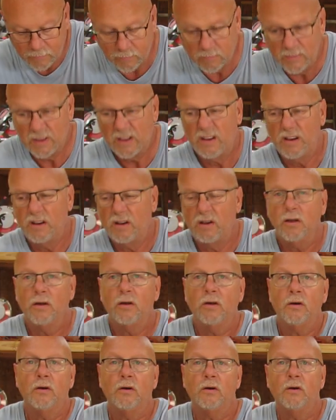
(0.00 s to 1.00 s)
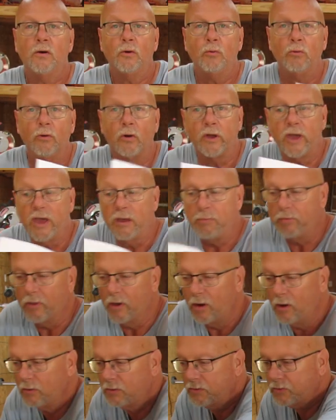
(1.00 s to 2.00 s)
that. We'll keep
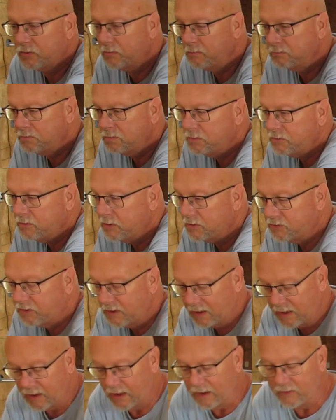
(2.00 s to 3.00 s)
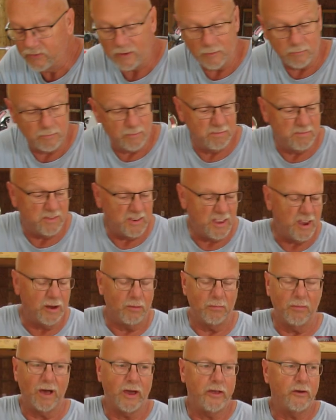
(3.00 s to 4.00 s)
those just in case I need
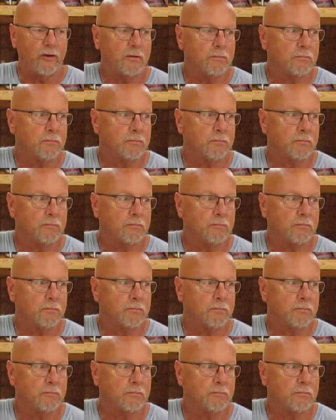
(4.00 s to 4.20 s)
them later.